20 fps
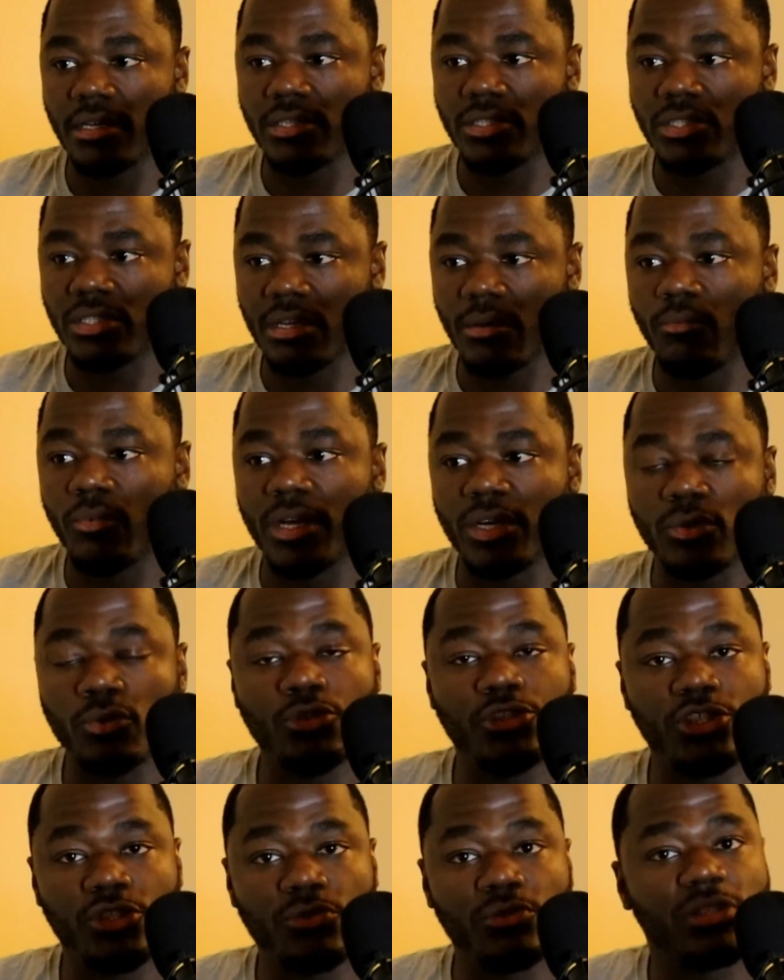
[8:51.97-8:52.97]
someone who
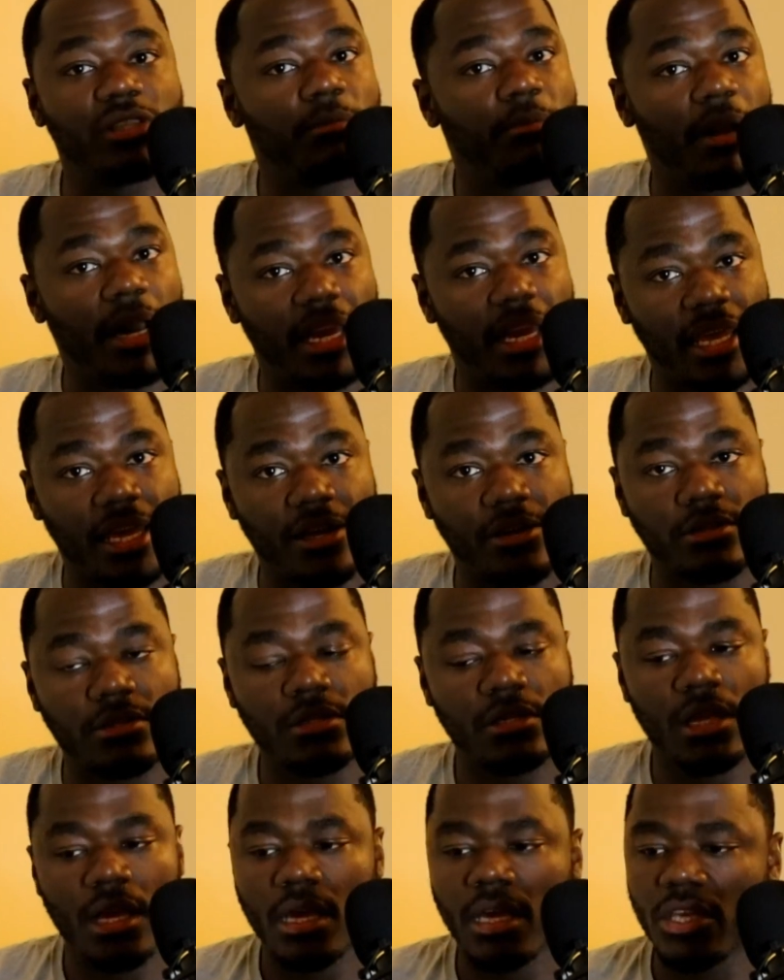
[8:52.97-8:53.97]
shoots somebody
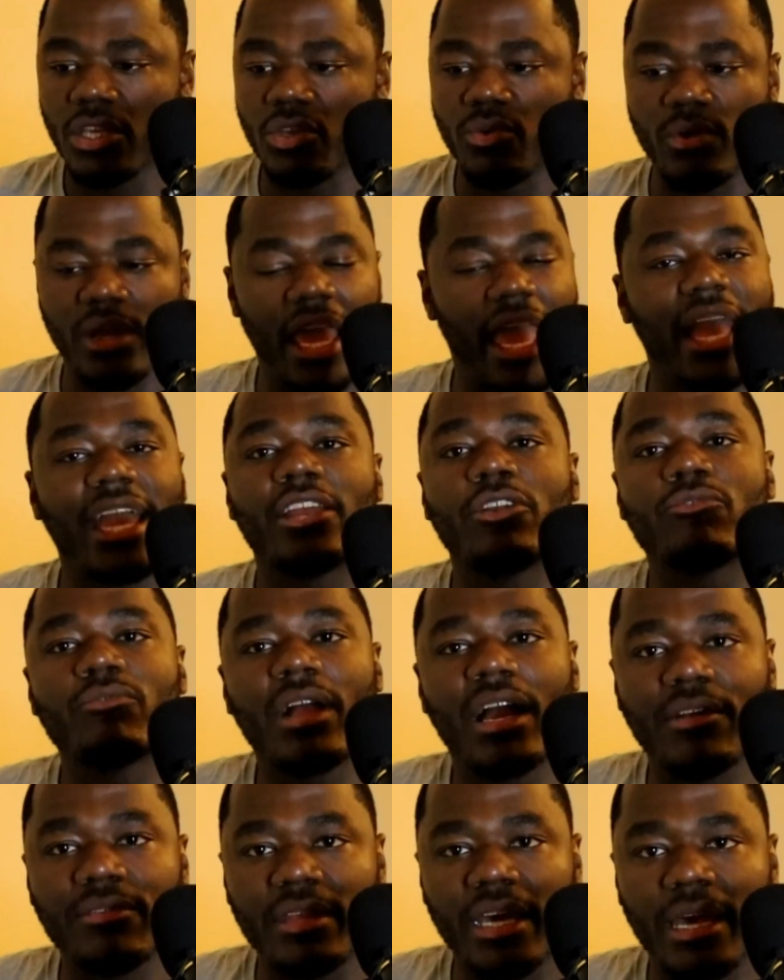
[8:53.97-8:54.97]
else. You can't get
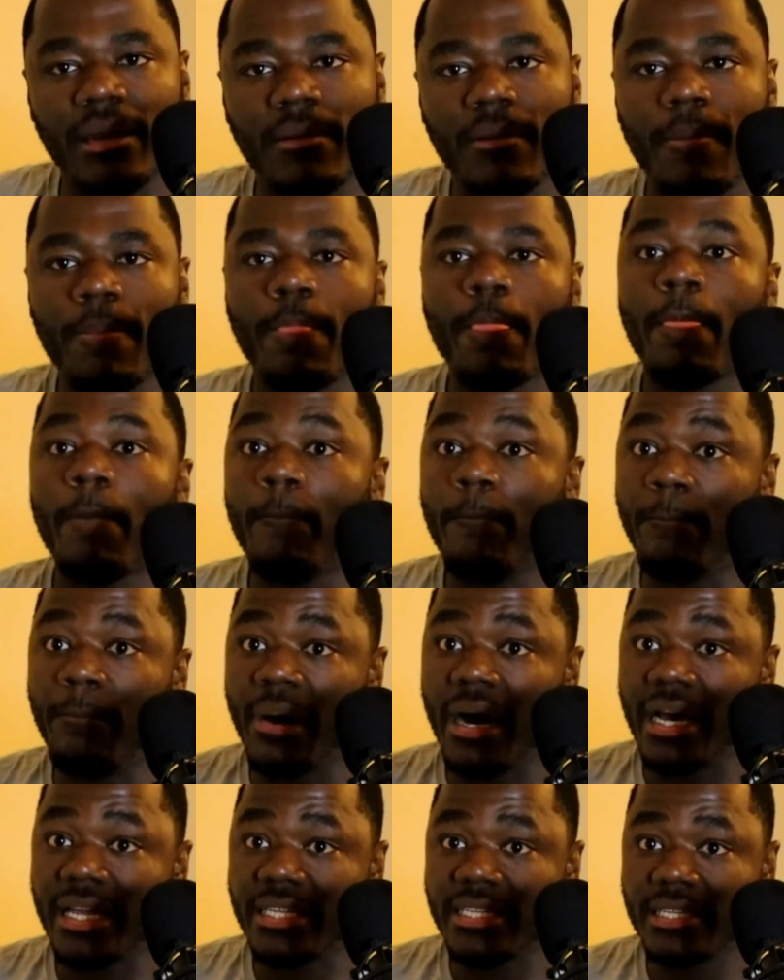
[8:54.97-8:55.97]
around that.
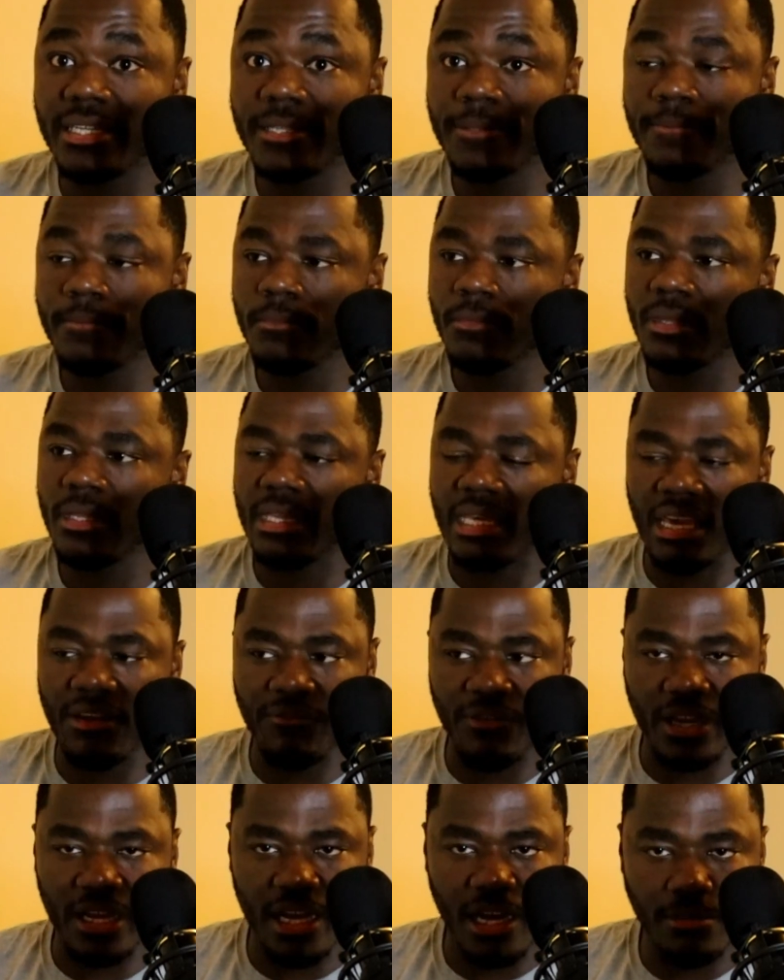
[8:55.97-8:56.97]
But
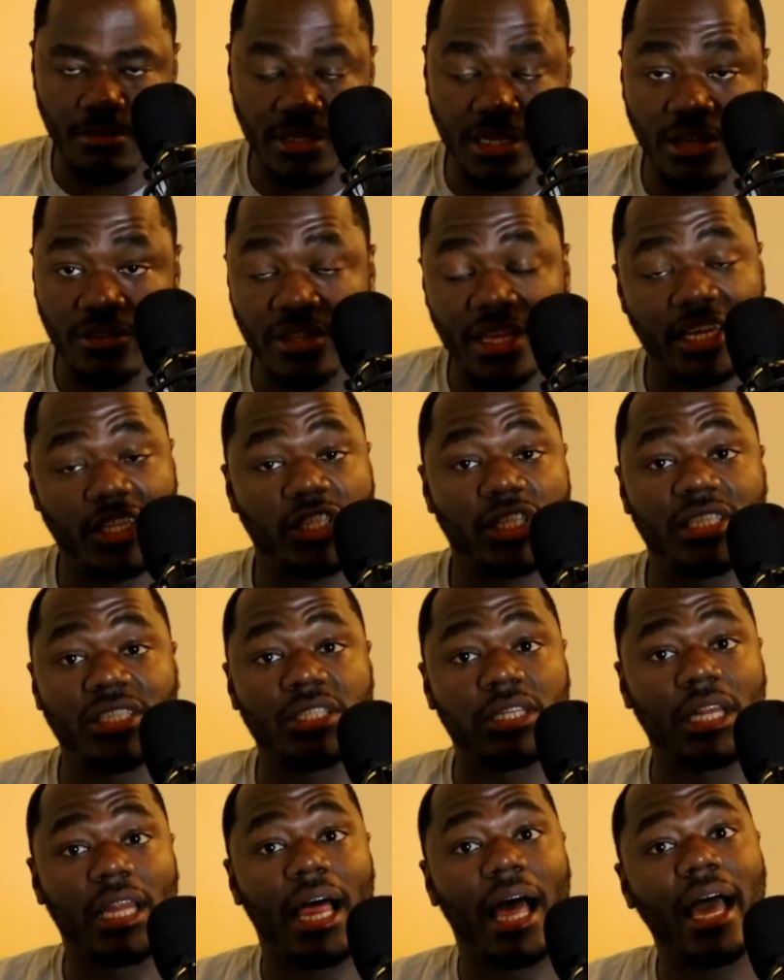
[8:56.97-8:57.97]
if it comes out that
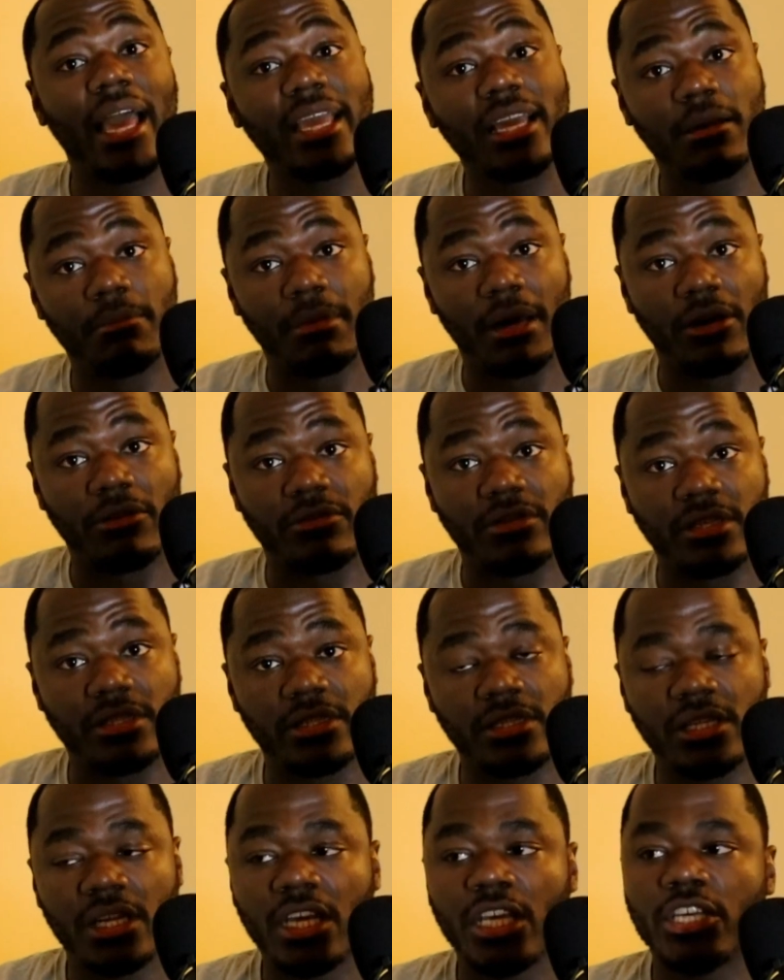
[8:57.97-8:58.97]
she's lying about
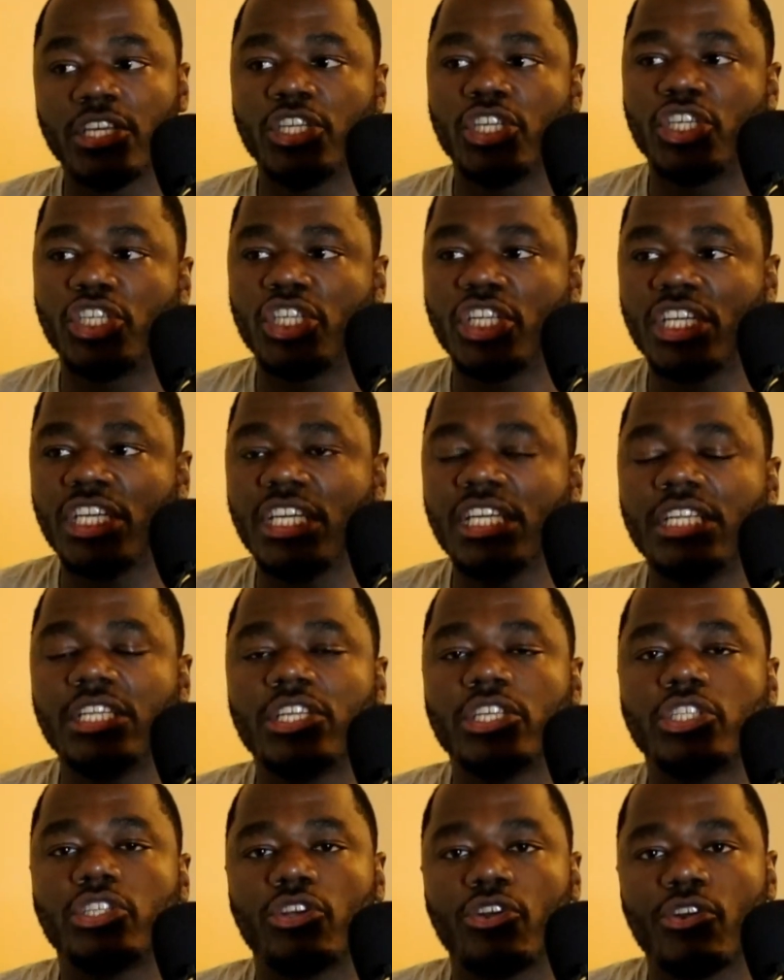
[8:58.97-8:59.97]
this, she
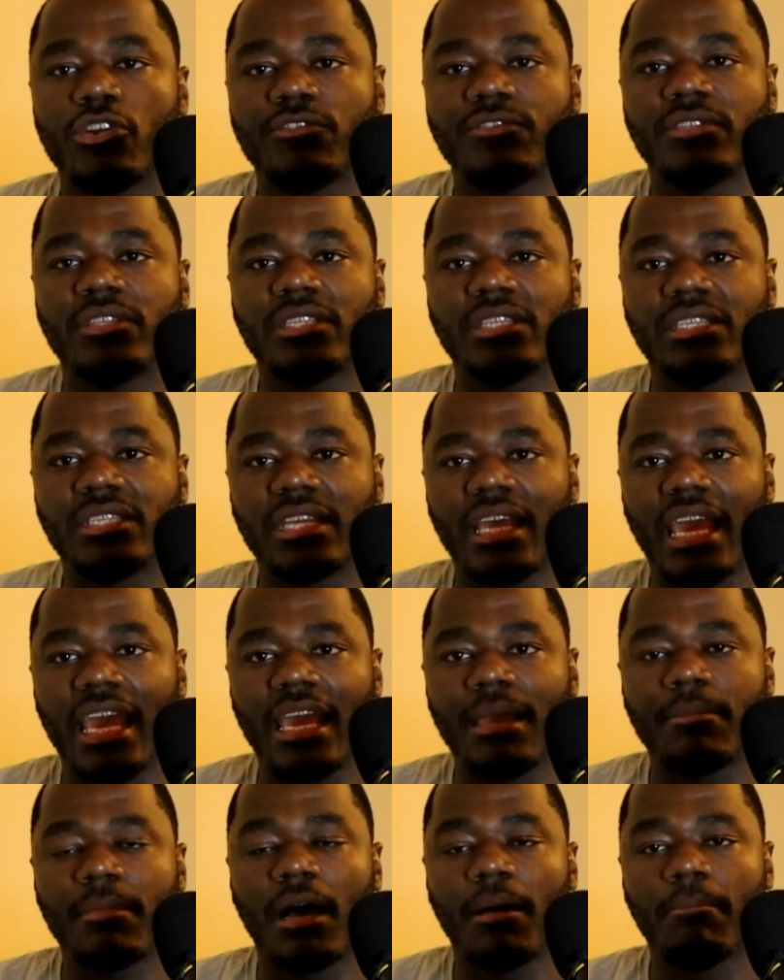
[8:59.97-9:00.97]
deserves the
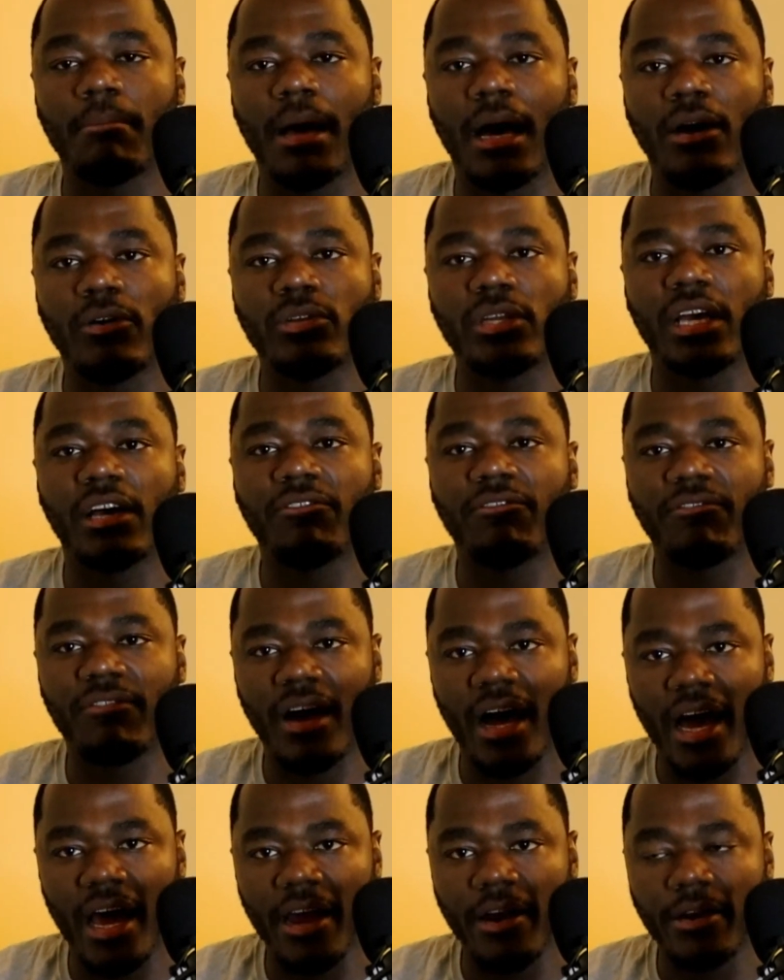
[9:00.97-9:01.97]
same amount of
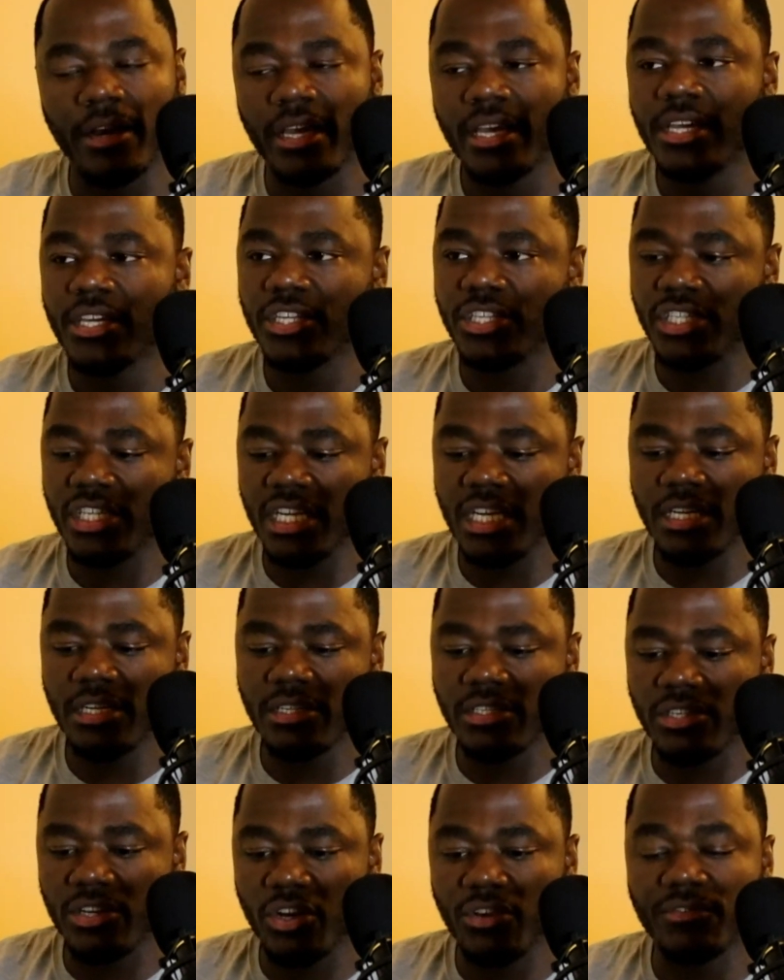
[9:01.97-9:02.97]
fire. She
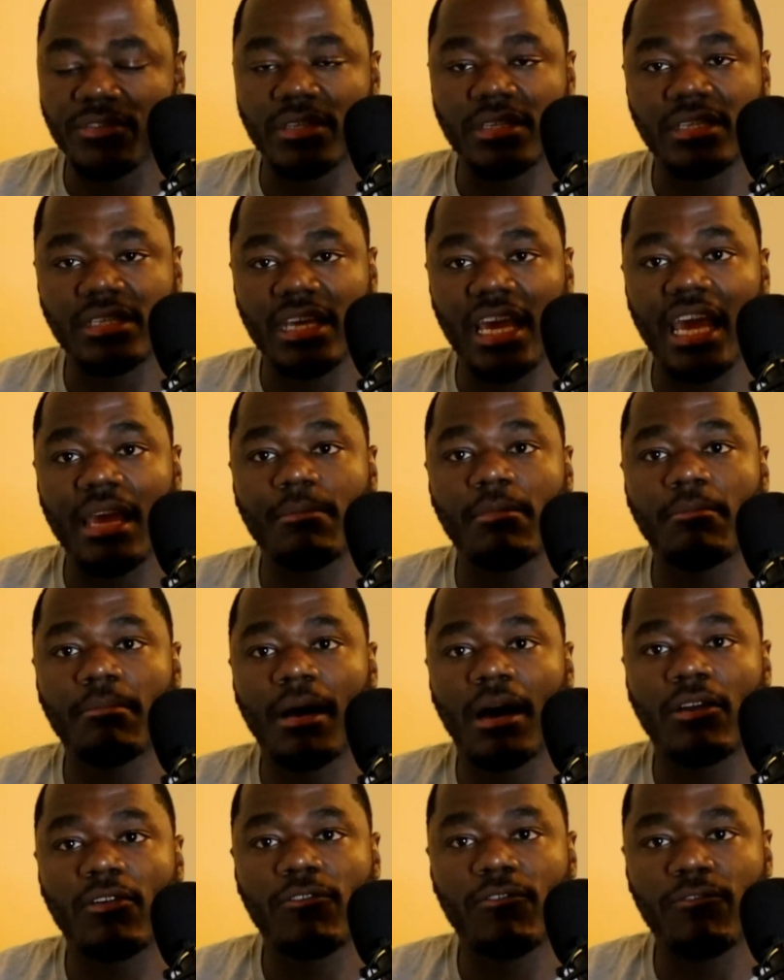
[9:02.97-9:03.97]
deserves the same amount of